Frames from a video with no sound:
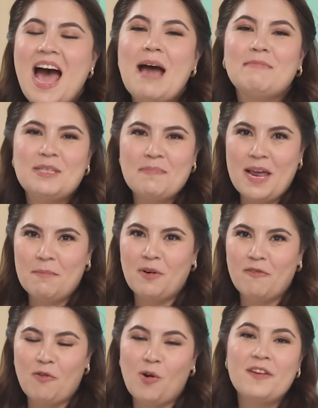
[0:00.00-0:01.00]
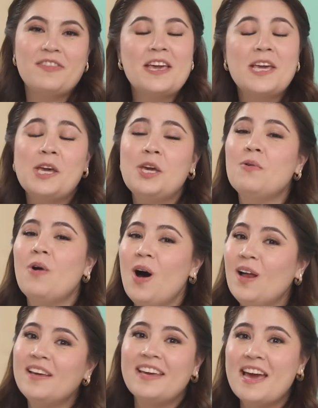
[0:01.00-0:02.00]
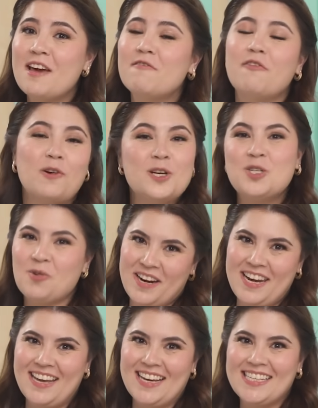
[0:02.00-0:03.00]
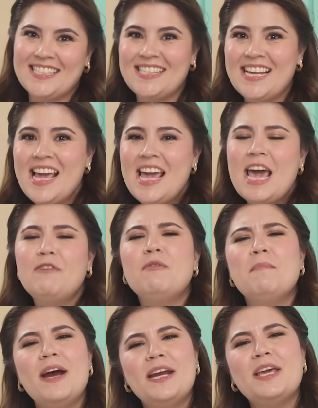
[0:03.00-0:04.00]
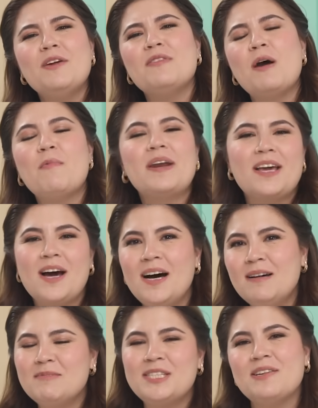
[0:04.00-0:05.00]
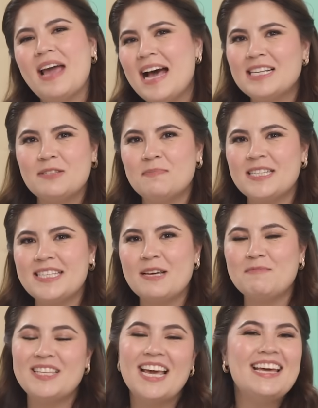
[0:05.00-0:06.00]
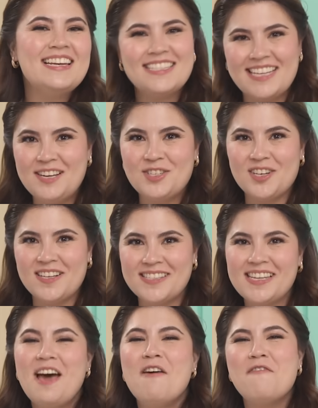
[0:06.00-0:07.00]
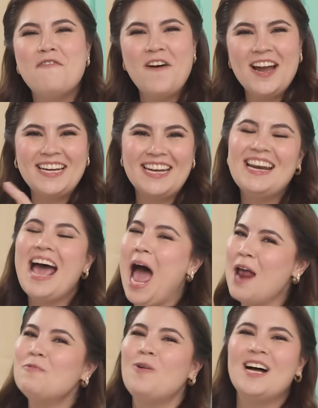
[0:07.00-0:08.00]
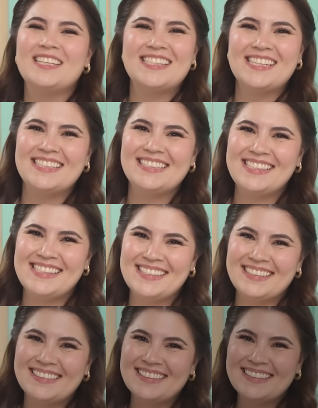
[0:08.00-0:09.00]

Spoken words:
I'm Samantha Purvor, thanking you all again for joining us and reminding you that when it comes to asthma tips and essentials, find it at Watsons.